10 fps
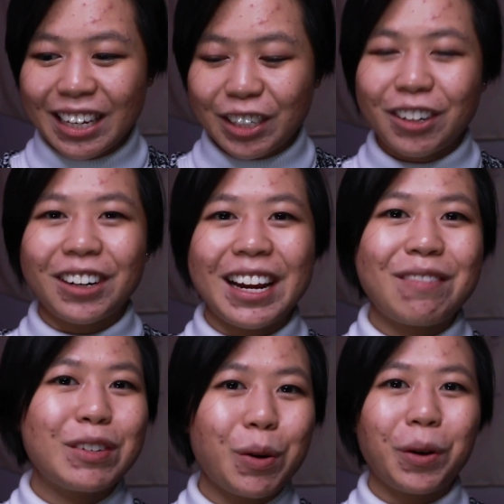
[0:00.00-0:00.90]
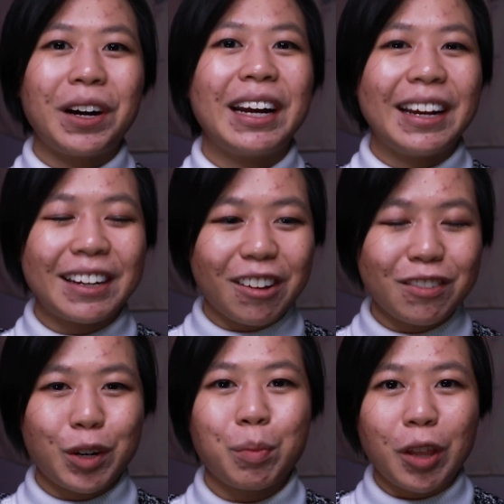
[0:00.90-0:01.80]
your inventory and all of
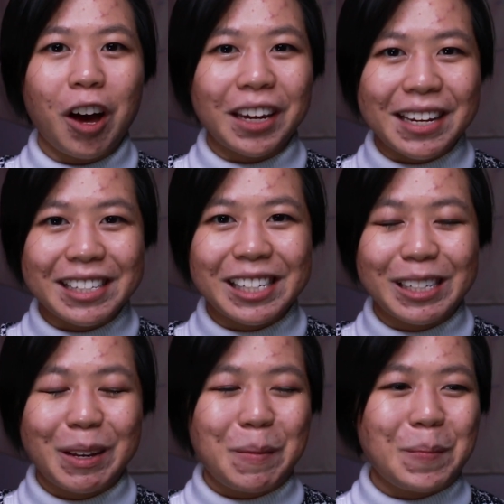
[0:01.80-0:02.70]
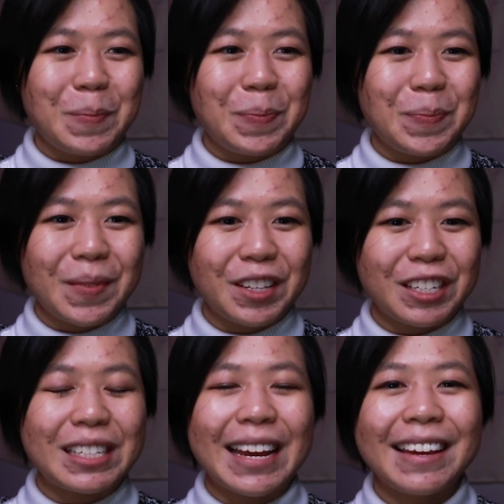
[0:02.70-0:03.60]
your belongings.
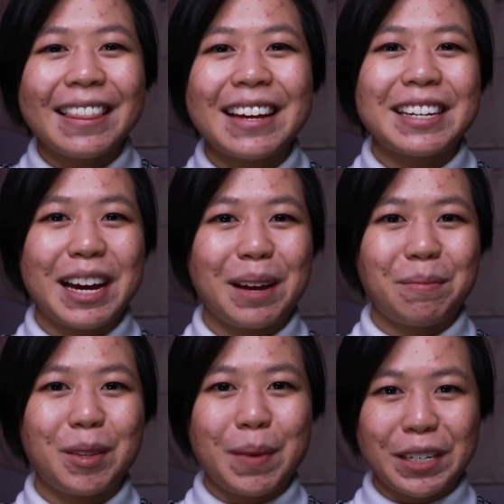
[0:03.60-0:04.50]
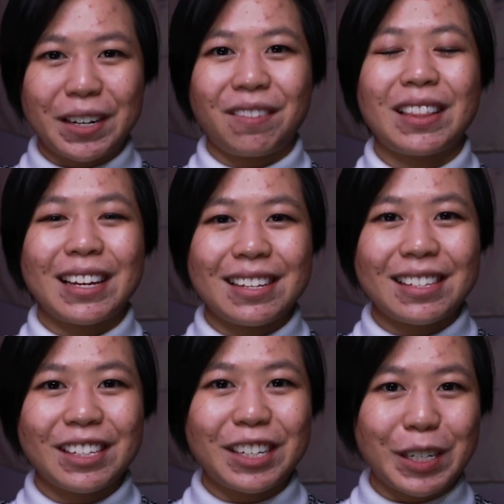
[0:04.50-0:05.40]
Just taking that time to make sure everything
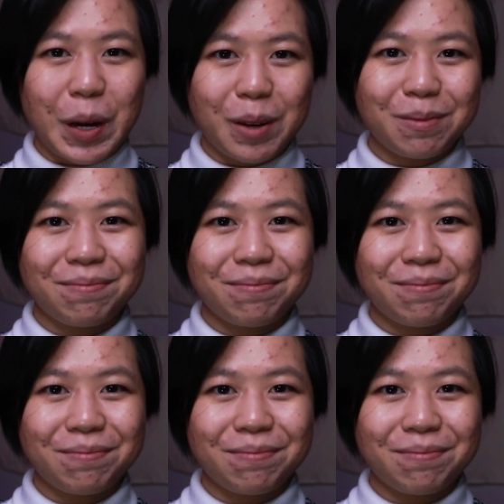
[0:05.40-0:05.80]
is good to go.